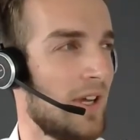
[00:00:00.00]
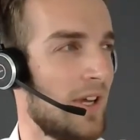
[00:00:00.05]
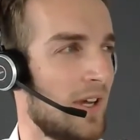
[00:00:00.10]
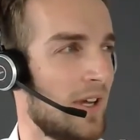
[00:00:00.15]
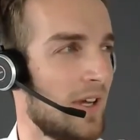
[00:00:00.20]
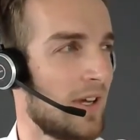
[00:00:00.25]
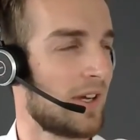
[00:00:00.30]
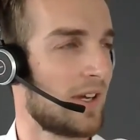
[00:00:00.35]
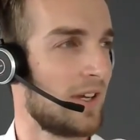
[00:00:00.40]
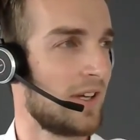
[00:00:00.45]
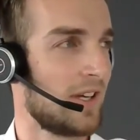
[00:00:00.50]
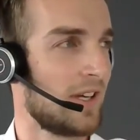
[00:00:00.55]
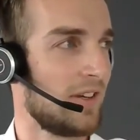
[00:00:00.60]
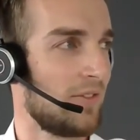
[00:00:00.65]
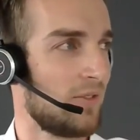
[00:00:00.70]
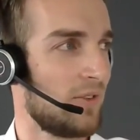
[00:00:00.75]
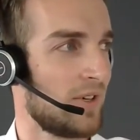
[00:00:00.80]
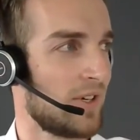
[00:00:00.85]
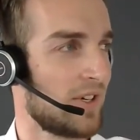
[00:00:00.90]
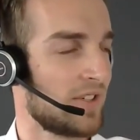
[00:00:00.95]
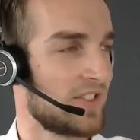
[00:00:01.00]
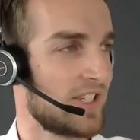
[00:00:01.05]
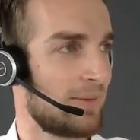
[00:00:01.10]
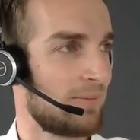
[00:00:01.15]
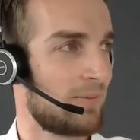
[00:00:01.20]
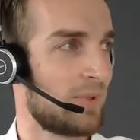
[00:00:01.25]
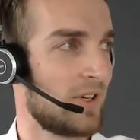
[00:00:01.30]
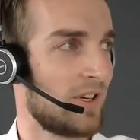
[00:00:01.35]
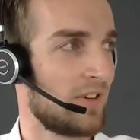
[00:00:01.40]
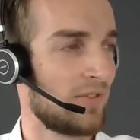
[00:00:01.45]
I can give you an
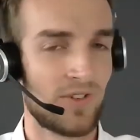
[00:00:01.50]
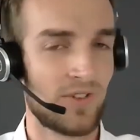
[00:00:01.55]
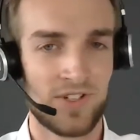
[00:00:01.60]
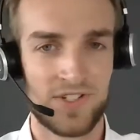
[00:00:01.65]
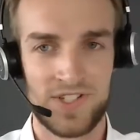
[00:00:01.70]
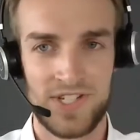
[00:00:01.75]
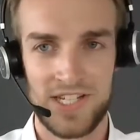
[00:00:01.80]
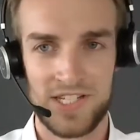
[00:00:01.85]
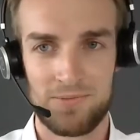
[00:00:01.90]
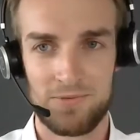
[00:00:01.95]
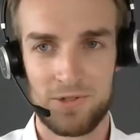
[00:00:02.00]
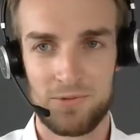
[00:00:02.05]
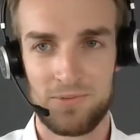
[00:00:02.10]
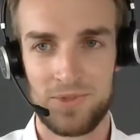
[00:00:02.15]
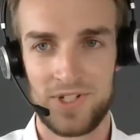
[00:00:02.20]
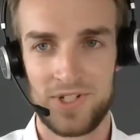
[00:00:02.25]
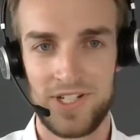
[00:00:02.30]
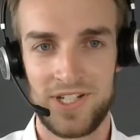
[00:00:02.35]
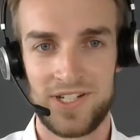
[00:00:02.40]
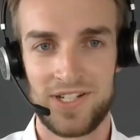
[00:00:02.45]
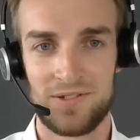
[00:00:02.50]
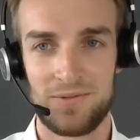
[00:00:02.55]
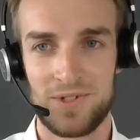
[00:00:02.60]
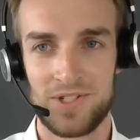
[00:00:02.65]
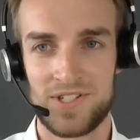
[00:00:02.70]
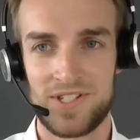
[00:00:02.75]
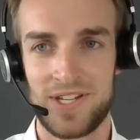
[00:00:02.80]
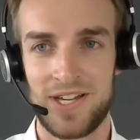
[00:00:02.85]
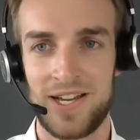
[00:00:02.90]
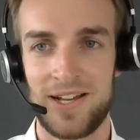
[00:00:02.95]
example of an assessment we did. It
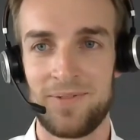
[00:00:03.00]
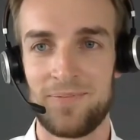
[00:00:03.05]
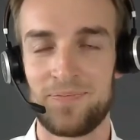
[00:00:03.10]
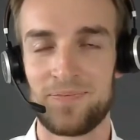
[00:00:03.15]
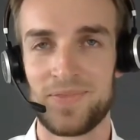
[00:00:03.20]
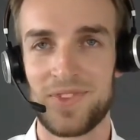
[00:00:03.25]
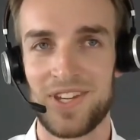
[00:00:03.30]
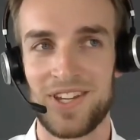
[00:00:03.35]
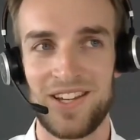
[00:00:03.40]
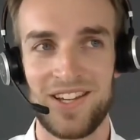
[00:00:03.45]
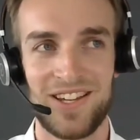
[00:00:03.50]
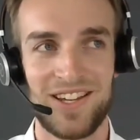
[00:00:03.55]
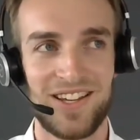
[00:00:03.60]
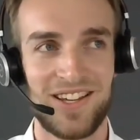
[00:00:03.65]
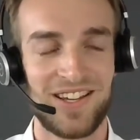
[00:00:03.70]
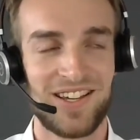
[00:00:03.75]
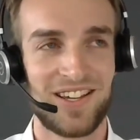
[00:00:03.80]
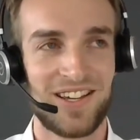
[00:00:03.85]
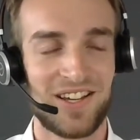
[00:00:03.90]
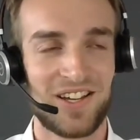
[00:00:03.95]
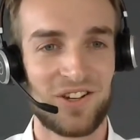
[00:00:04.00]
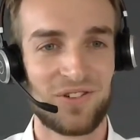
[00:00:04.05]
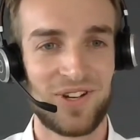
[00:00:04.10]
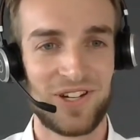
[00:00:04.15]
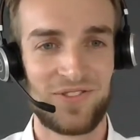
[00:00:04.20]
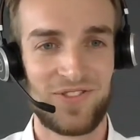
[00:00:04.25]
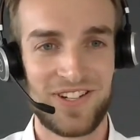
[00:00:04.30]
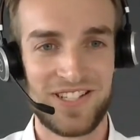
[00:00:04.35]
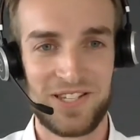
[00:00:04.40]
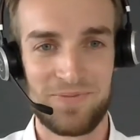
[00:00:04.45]
was
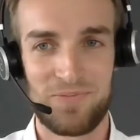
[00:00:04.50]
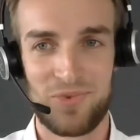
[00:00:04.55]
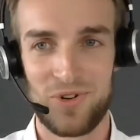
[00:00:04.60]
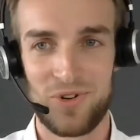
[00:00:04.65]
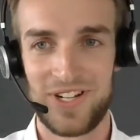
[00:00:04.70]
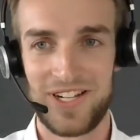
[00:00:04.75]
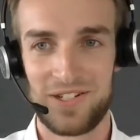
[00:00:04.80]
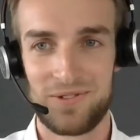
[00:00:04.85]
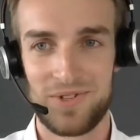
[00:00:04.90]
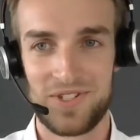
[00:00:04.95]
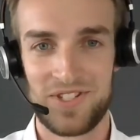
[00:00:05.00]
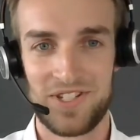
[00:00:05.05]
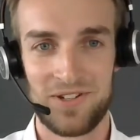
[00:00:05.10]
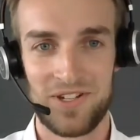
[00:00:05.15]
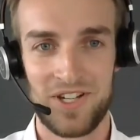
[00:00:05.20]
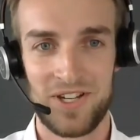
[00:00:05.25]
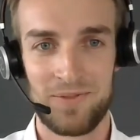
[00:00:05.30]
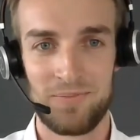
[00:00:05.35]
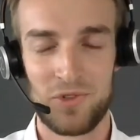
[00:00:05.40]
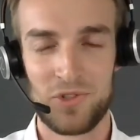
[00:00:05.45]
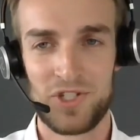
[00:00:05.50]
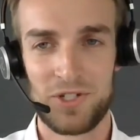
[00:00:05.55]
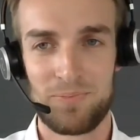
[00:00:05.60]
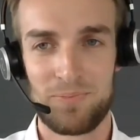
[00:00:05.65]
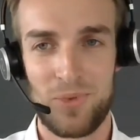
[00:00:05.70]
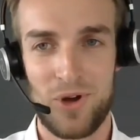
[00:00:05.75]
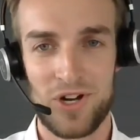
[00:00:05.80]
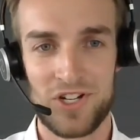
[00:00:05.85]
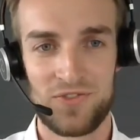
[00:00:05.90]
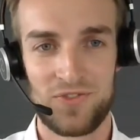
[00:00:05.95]
quite fancy product. It was a music
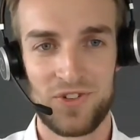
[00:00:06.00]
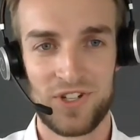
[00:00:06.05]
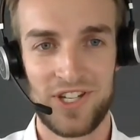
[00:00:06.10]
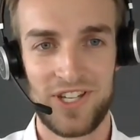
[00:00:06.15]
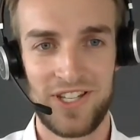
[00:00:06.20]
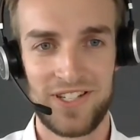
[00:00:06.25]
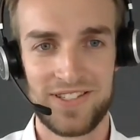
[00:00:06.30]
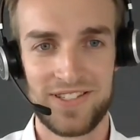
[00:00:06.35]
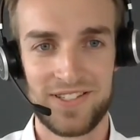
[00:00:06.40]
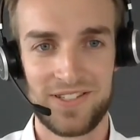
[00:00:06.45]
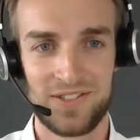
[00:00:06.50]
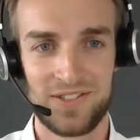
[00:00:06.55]
box for kids